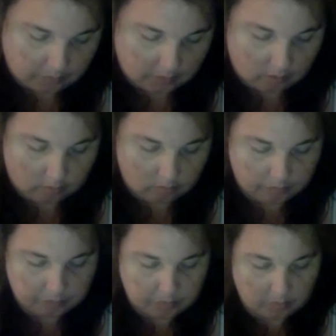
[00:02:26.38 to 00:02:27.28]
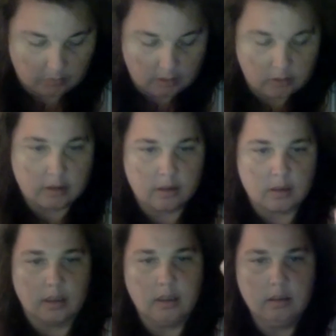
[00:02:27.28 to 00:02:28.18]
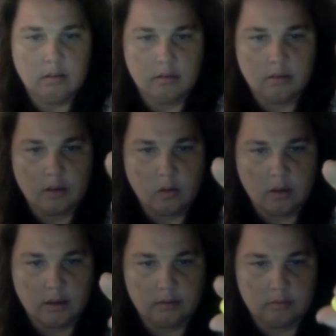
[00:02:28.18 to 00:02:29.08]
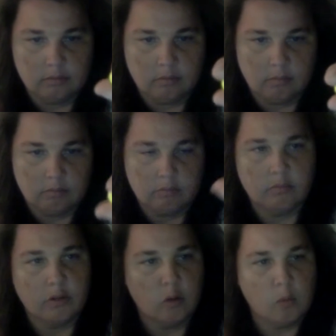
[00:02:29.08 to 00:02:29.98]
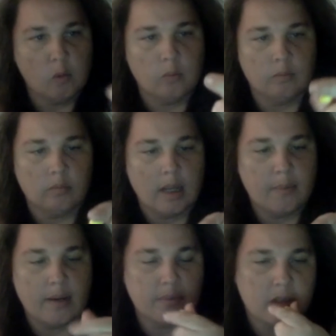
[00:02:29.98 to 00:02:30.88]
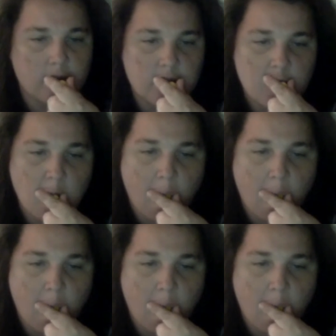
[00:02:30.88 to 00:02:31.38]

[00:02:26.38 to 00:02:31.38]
Yeah. As you can see, quite normal M and M size.